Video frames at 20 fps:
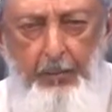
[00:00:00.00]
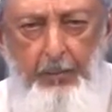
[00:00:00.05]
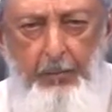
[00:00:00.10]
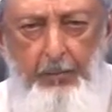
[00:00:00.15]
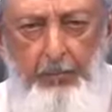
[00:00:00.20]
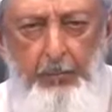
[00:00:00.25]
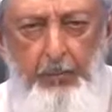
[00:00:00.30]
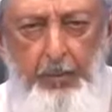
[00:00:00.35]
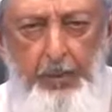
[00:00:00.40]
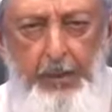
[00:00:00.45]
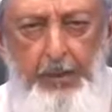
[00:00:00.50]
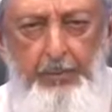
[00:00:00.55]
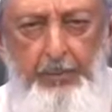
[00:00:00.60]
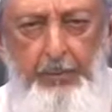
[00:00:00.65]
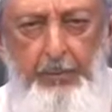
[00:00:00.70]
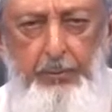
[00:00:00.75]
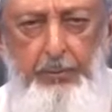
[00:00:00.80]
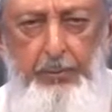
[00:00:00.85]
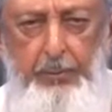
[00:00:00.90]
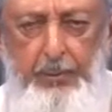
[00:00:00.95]
were
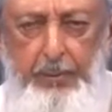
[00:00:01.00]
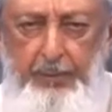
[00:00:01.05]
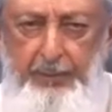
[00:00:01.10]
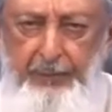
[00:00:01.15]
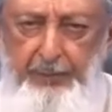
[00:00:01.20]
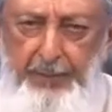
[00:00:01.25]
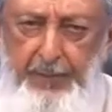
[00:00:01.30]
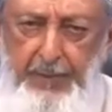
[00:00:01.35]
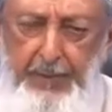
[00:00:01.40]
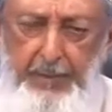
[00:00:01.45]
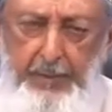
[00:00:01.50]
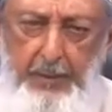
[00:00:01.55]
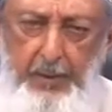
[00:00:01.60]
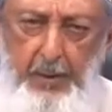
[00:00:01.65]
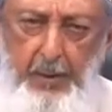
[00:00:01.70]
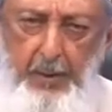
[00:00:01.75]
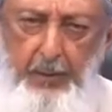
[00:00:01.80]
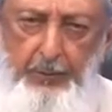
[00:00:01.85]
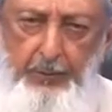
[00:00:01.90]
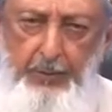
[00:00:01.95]
able to defeat the
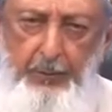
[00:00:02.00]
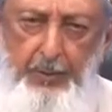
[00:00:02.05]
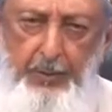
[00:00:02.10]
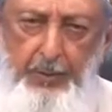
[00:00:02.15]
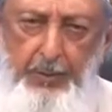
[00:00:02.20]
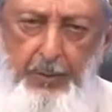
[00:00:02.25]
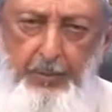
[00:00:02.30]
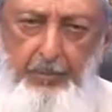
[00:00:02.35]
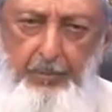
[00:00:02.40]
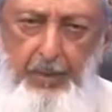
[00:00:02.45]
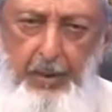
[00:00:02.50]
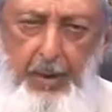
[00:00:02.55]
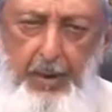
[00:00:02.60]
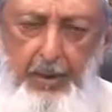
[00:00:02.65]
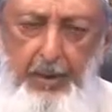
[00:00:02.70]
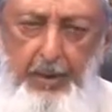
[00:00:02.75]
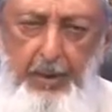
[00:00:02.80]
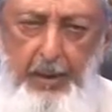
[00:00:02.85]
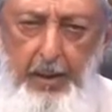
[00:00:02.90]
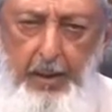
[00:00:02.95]
Ottoman
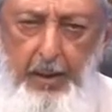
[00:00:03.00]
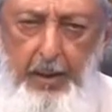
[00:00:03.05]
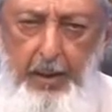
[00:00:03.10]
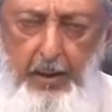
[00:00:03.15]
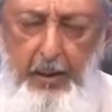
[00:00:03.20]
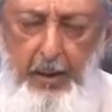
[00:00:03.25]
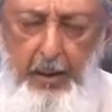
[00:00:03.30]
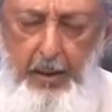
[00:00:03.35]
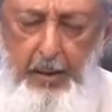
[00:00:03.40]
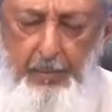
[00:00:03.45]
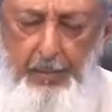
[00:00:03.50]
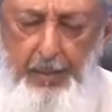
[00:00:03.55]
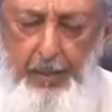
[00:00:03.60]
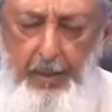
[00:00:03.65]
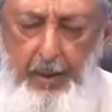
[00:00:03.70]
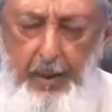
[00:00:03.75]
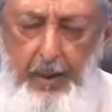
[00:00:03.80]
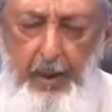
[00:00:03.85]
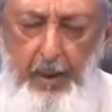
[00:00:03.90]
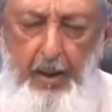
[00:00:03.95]
Empire uh, army
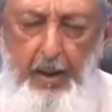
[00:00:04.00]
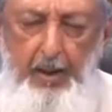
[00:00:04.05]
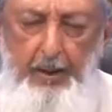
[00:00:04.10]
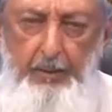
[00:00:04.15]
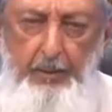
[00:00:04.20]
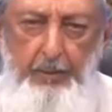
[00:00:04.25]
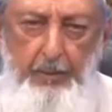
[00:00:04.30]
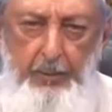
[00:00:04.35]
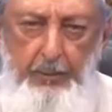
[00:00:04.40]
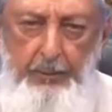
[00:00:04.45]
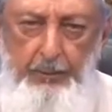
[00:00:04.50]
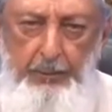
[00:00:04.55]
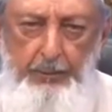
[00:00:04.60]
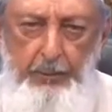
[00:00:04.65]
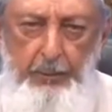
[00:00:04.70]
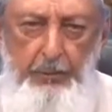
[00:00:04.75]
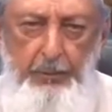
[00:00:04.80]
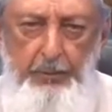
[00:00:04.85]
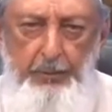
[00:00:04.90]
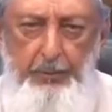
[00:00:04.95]
and
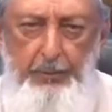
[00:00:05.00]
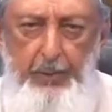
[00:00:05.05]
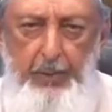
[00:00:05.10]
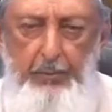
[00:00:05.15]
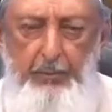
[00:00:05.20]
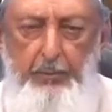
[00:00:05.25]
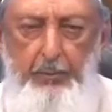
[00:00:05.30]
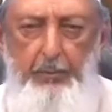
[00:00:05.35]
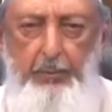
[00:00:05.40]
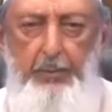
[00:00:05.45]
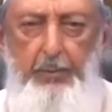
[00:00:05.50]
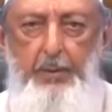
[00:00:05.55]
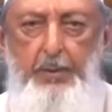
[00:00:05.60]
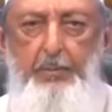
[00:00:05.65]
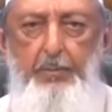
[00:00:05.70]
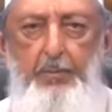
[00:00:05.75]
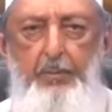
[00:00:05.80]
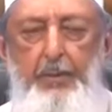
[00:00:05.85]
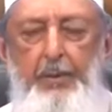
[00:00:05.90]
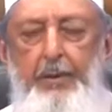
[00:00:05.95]
Jerusalem was
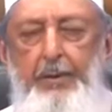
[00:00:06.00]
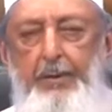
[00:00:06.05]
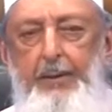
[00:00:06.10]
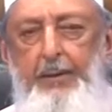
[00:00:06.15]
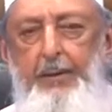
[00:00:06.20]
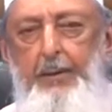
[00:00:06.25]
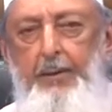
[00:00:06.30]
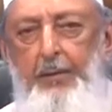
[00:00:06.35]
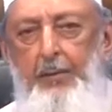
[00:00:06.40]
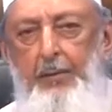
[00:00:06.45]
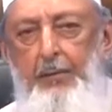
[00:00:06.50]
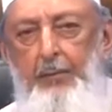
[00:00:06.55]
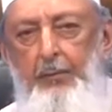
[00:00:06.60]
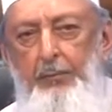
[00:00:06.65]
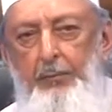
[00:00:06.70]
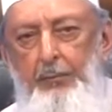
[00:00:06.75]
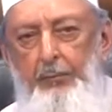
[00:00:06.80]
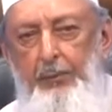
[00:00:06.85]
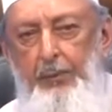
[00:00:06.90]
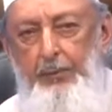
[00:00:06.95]
liberated
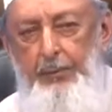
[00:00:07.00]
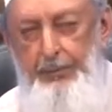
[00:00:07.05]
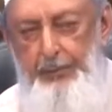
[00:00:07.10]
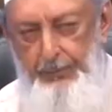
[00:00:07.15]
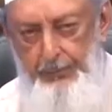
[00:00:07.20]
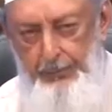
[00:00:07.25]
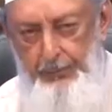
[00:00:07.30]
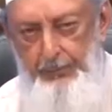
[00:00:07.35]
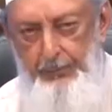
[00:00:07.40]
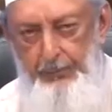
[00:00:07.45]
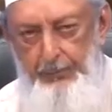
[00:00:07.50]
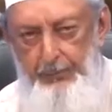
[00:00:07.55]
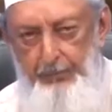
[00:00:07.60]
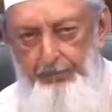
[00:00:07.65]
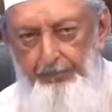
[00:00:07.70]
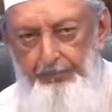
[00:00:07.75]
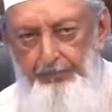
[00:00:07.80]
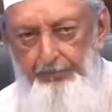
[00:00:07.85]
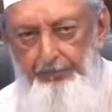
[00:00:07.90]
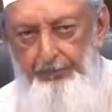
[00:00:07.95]
for the Jews.
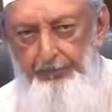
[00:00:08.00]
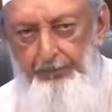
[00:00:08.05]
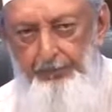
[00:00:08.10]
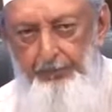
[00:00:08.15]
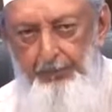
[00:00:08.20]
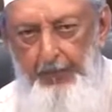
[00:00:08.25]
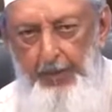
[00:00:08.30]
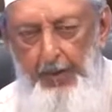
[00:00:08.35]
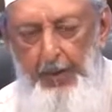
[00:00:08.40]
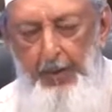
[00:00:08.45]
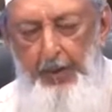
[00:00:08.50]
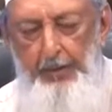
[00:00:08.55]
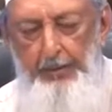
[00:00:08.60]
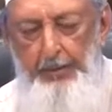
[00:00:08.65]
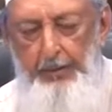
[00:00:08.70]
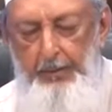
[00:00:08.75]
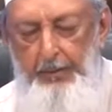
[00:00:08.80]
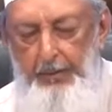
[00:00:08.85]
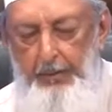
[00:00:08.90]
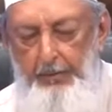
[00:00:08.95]
And
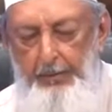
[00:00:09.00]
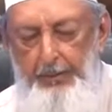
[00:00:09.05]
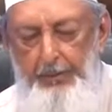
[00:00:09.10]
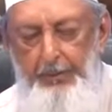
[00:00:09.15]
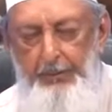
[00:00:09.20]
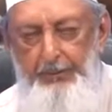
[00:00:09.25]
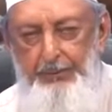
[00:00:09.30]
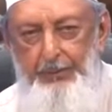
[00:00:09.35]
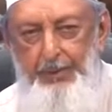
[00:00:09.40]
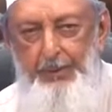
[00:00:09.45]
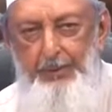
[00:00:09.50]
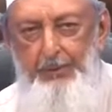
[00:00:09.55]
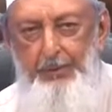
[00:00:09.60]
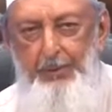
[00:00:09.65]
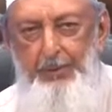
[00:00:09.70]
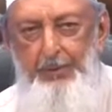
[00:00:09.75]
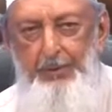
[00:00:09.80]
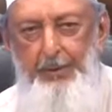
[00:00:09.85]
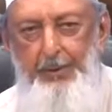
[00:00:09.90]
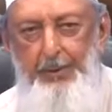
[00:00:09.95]
then the British
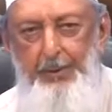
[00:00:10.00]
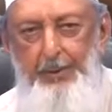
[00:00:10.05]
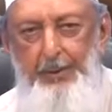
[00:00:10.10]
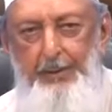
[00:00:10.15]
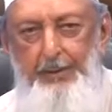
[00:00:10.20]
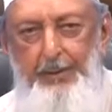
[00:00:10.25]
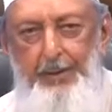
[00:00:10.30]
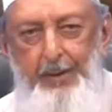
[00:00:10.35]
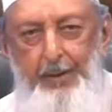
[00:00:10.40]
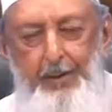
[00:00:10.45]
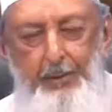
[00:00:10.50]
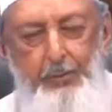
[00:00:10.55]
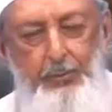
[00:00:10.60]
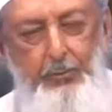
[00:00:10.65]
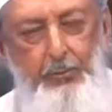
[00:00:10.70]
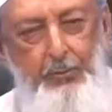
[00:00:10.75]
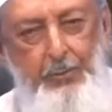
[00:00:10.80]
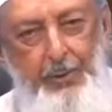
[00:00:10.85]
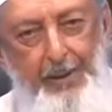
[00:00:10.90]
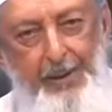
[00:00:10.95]
general declared,
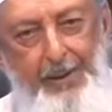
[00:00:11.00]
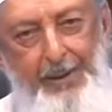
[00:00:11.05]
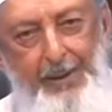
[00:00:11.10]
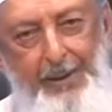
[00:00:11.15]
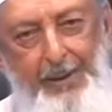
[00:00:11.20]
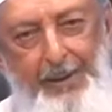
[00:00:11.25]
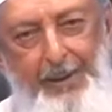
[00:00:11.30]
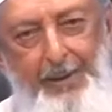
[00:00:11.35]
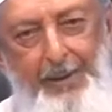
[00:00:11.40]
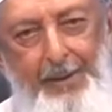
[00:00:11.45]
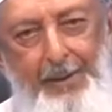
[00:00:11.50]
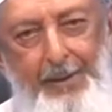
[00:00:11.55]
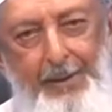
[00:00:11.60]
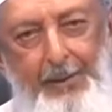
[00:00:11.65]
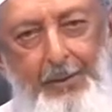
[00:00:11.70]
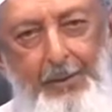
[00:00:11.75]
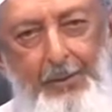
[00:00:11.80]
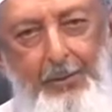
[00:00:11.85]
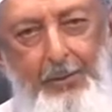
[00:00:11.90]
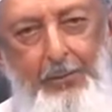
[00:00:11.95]
today
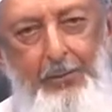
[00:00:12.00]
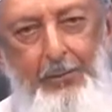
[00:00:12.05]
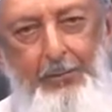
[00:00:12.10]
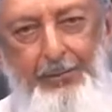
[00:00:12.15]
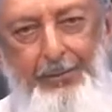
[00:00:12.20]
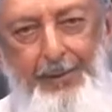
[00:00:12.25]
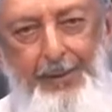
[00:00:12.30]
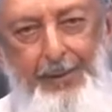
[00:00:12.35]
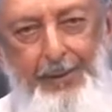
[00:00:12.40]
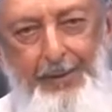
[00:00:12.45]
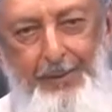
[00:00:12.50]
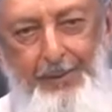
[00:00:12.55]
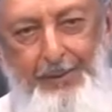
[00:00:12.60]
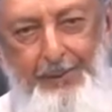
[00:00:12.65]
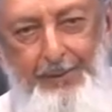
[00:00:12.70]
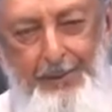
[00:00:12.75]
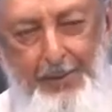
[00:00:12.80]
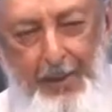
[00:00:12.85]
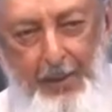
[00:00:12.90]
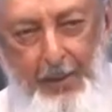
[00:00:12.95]
the Crusades
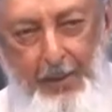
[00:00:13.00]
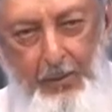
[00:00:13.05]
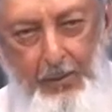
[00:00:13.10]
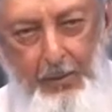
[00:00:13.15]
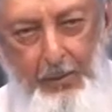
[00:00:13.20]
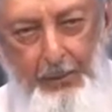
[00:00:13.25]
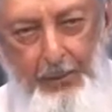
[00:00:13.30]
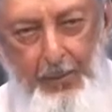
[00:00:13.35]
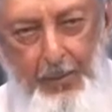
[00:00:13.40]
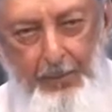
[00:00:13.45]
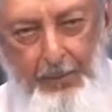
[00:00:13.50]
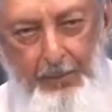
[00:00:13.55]
are over.